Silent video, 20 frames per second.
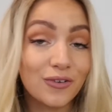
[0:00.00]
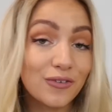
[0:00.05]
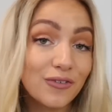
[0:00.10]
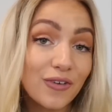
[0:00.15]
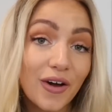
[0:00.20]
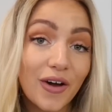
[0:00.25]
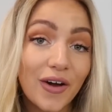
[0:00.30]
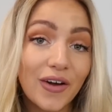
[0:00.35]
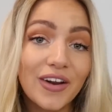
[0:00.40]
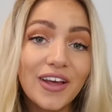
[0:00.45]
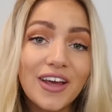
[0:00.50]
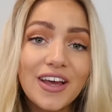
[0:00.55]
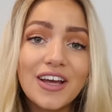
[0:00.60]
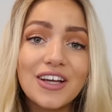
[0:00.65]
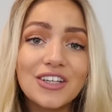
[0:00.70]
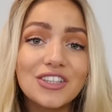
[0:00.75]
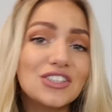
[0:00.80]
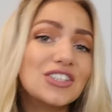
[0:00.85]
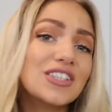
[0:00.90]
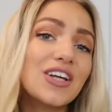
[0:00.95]
phone.
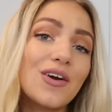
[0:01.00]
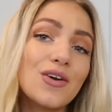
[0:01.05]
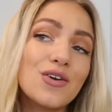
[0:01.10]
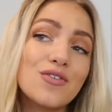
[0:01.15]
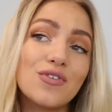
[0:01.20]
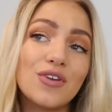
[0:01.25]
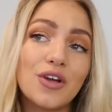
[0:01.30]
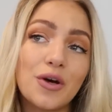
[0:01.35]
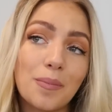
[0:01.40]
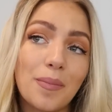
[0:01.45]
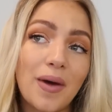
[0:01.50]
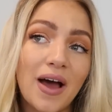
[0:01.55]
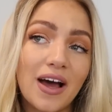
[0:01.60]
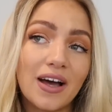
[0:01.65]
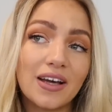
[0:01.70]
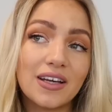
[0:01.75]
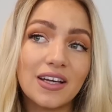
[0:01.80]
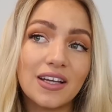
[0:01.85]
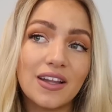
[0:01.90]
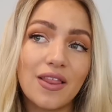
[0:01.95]
Just kind of look
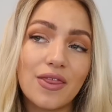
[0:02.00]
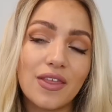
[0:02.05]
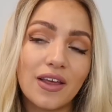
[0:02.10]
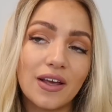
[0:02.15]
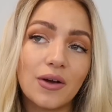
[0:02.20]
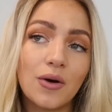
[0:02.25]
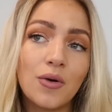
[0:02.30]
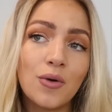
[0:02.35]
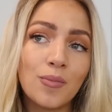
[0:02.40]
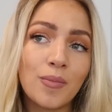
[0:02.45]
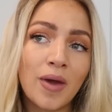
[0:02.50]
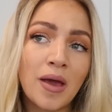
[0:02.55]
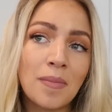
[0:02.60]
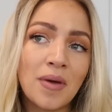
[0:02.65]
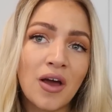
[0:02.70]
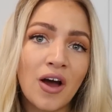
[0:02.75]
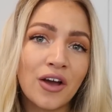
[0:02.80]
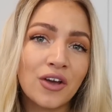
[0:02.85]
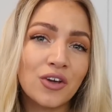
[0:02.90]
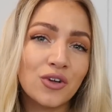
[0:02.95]
back and think, oh,
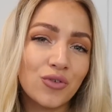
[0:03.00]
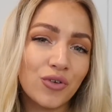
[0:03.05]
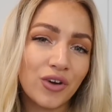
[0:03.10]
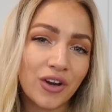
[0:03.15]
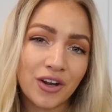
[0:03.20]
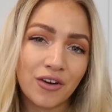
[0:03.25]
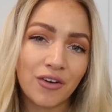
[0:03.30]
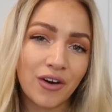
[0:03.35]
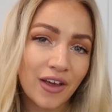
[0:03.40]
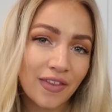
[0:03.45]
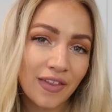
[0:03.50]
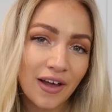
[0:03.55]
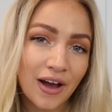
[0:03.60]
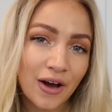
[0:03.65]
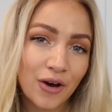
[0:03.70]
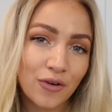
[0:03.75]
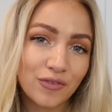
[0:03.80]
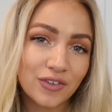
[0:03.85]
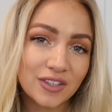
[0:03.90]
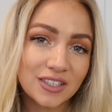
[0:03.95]
maybe I could recreate that
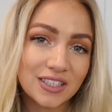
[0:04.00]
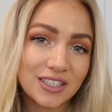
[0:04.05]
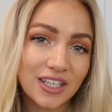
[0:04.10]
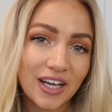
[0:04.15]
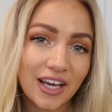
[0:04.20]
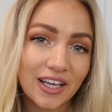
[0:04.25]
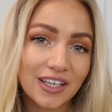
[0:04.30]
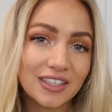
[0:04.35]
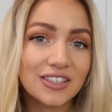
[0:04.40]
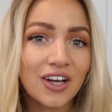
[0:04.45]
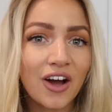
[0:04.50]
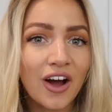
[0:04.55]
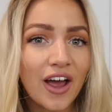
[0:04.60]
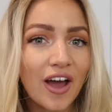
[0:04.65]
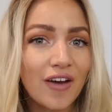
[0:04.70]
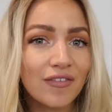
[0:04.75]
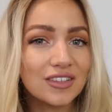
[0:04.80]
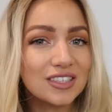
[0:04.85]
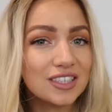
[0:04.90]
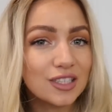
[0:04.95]
outfit today because I
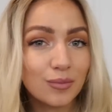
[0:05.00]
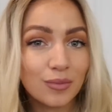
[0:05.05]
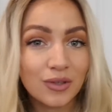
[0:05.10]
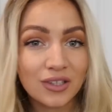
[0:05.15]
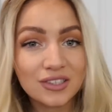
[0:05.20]
have a similar